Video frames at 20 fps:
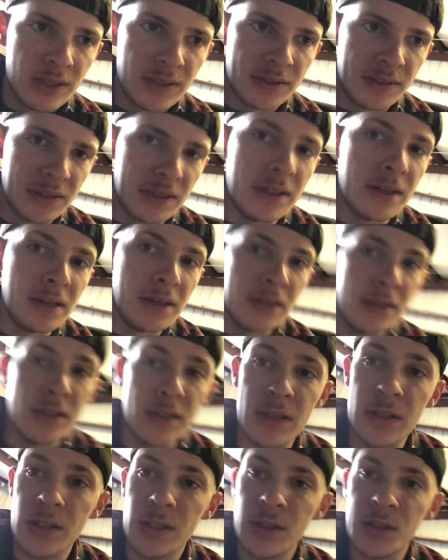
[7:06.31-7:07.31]

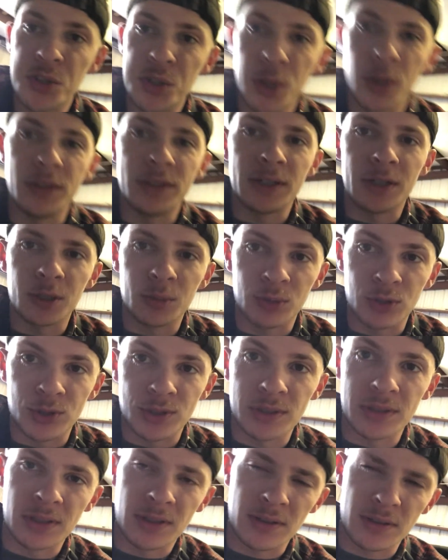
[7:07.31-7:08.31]
The strut tower
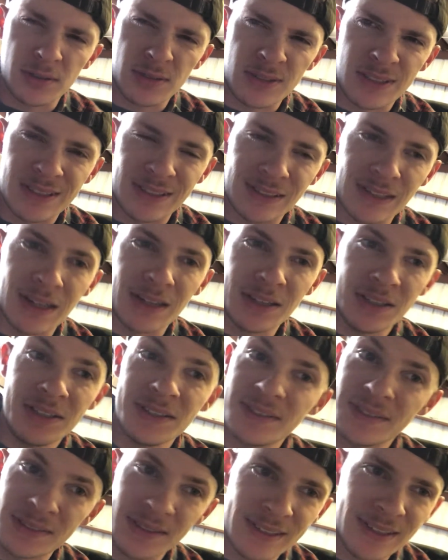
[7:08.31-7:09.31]
bushings,
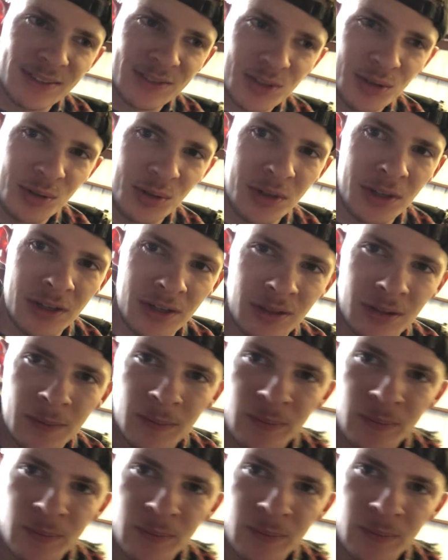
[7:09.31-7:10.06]
not so great.